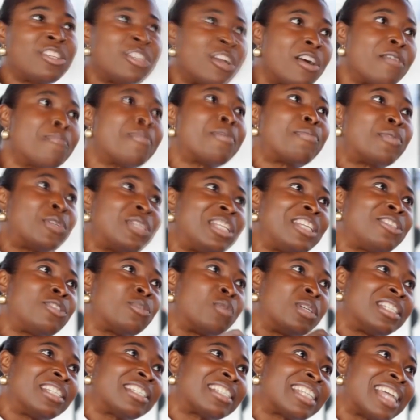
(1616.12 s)
the young people need
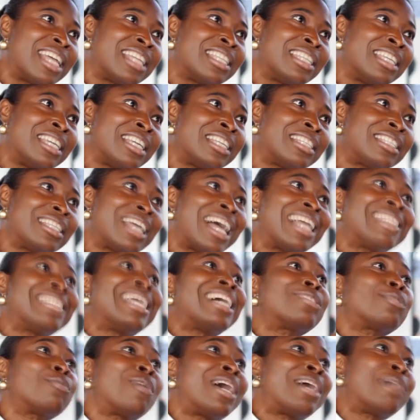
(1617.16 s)
to understand this, and
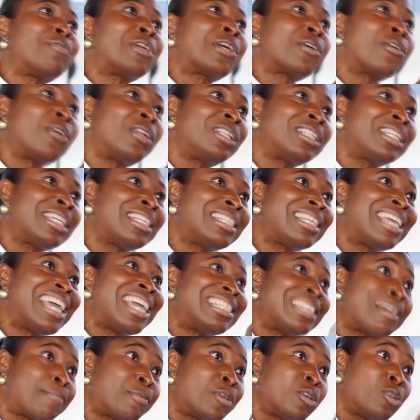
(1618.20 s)
that's why we called it
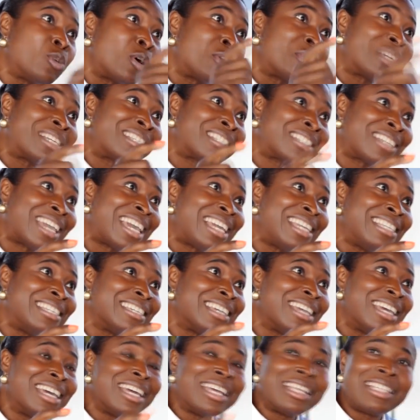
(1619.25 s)
Entrepreneur
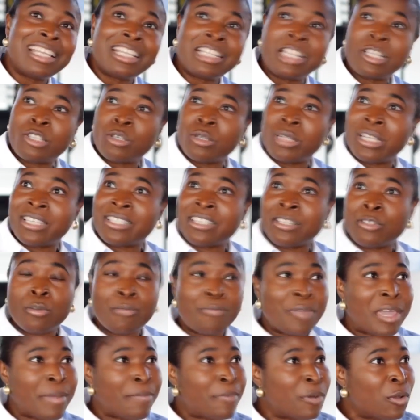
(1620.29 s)
Exchange. They need to listen to
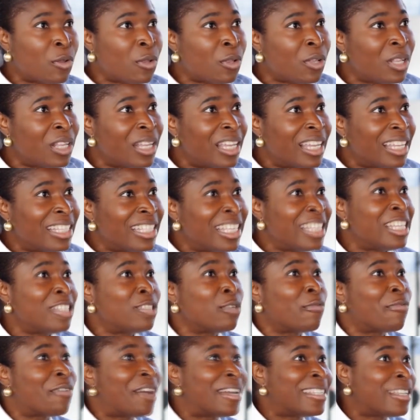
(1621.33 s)
people, they need
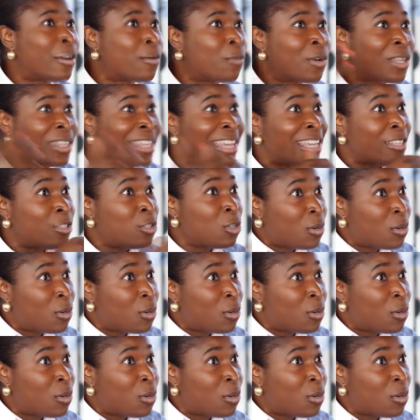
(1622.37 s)
to find out what they're